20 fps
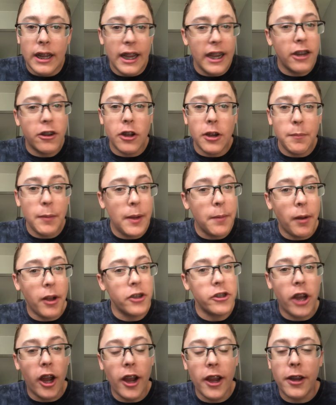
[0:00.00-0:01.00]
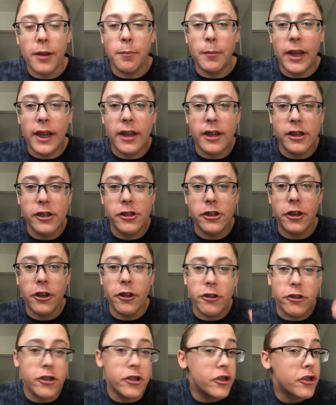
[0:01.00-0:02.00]
It could be much higher because
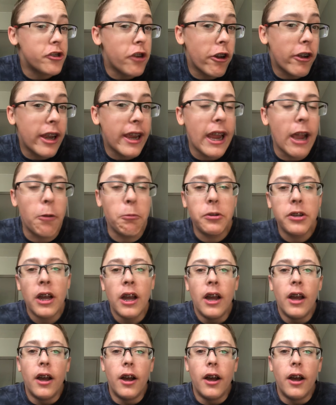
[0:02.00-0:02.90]
you're just starting out.